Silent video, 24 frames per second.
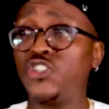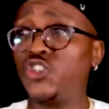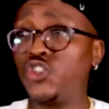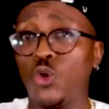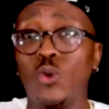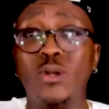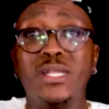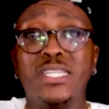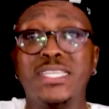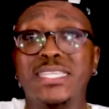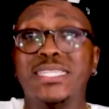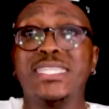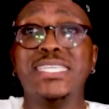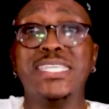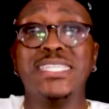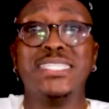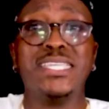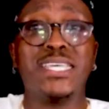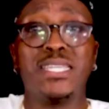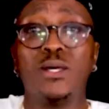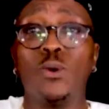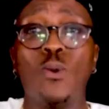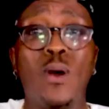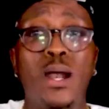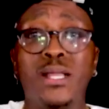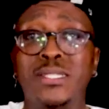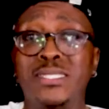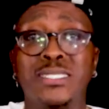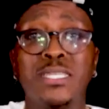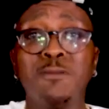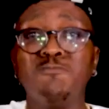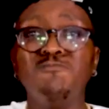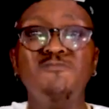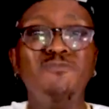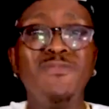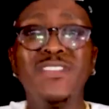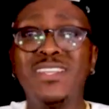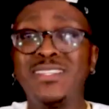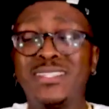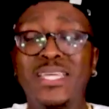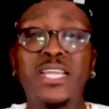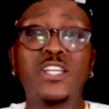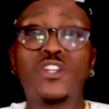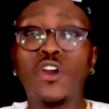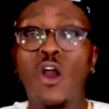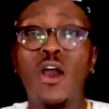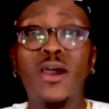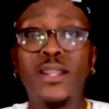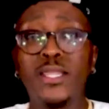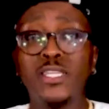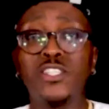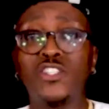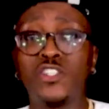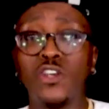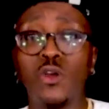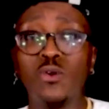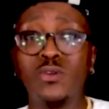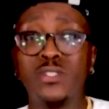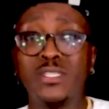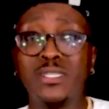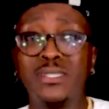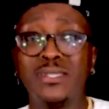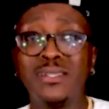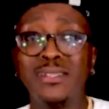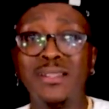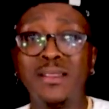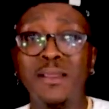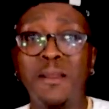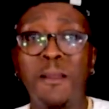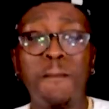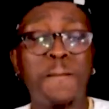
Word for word: surely these are the ones that God has chosen.